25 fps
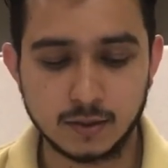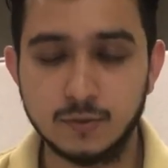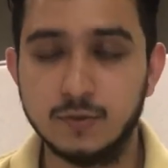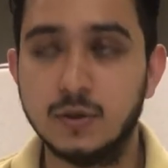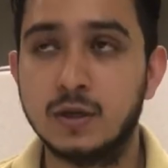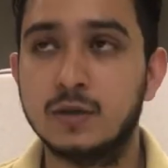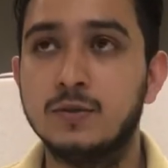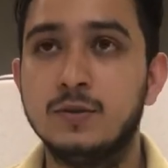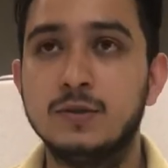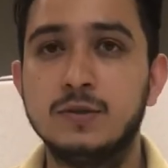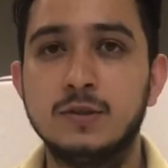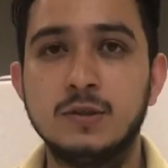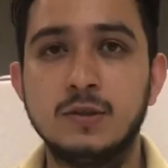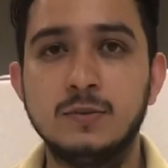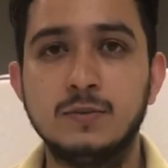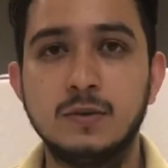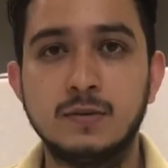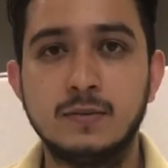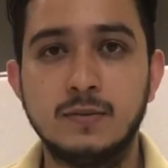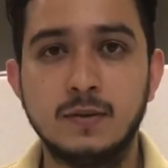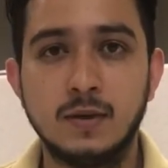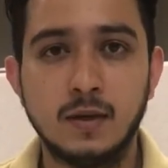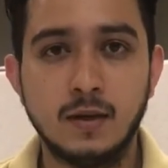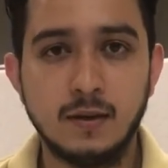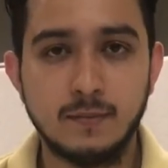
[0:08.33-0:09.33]
We are going to give a
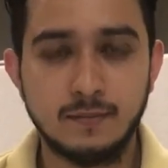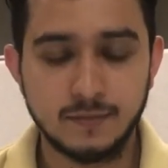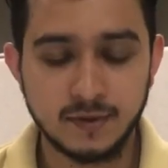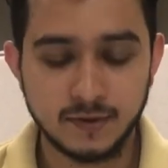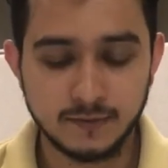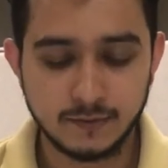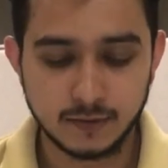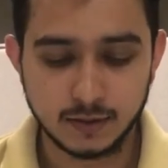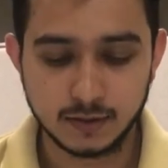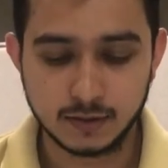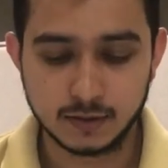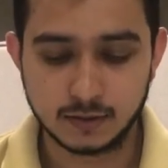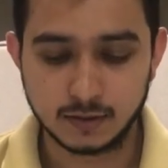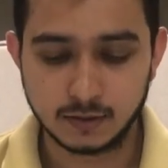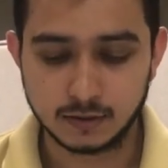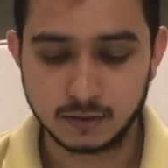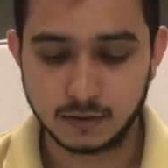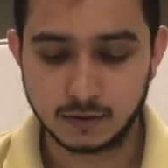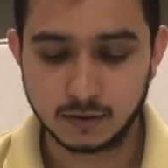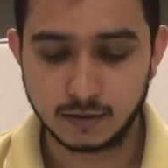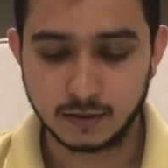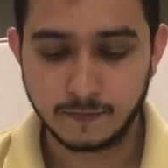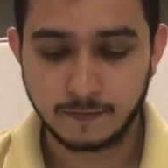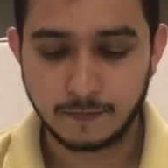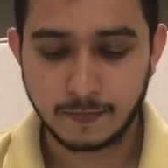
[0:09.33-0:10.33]
brief
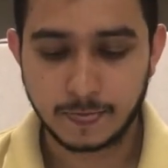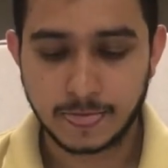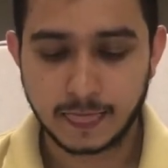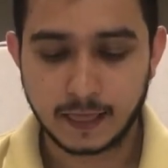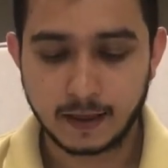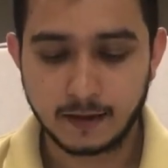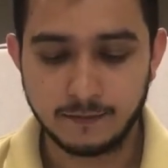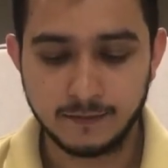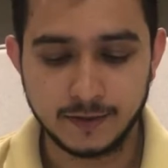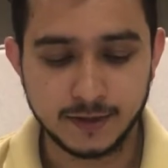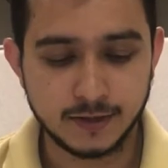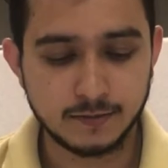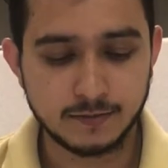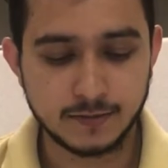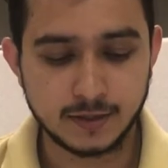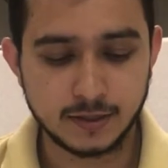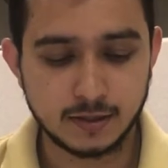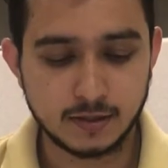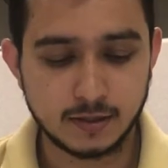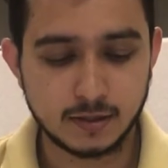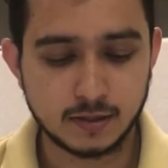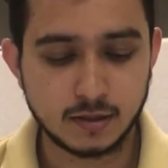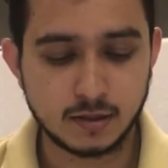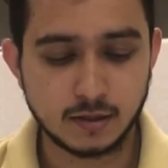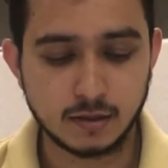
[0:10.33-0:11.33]
introduction video
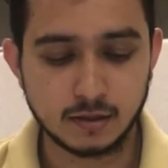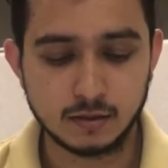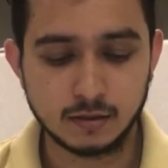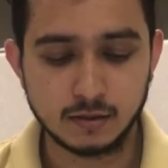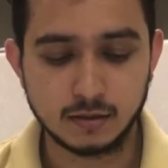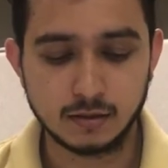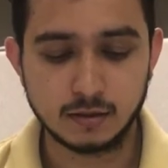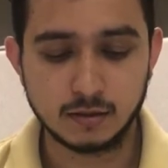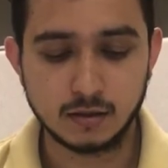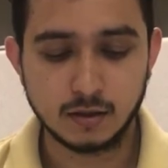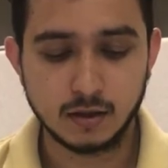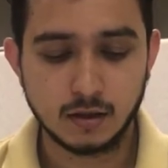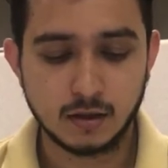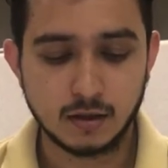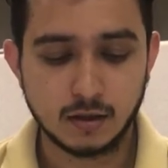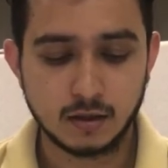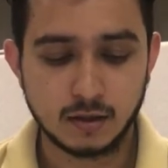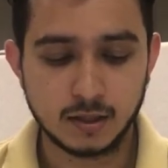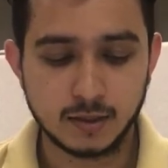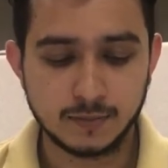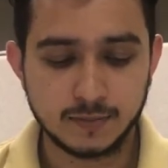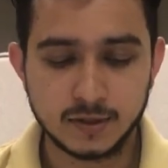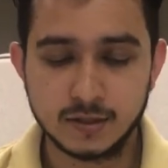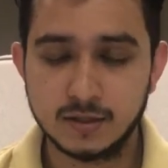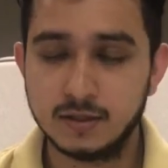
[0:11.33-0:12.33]
presentation on
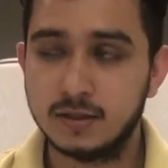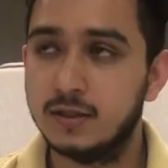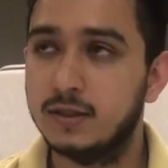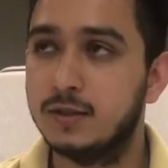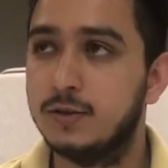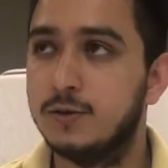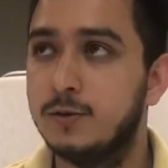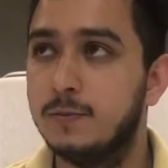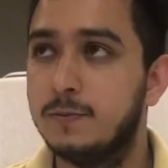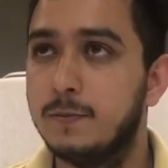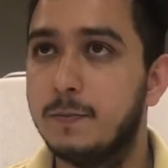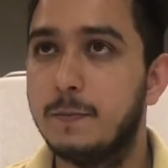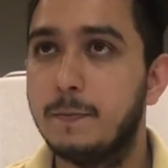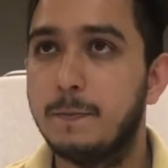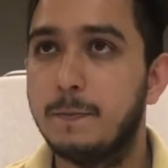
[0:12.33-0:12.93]
representing group